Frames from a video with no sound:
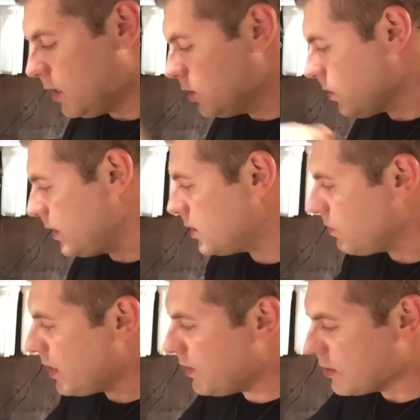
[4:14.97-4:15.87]
So
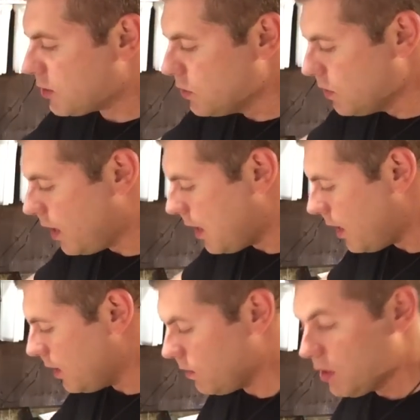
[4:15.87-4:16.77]
we need
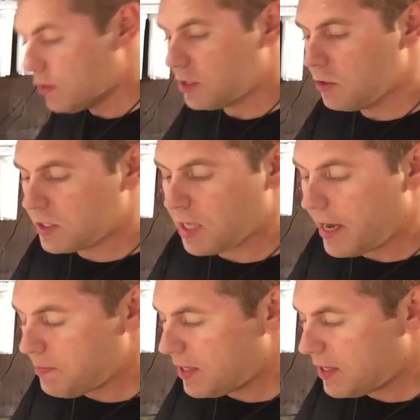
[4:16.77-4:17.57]
the two side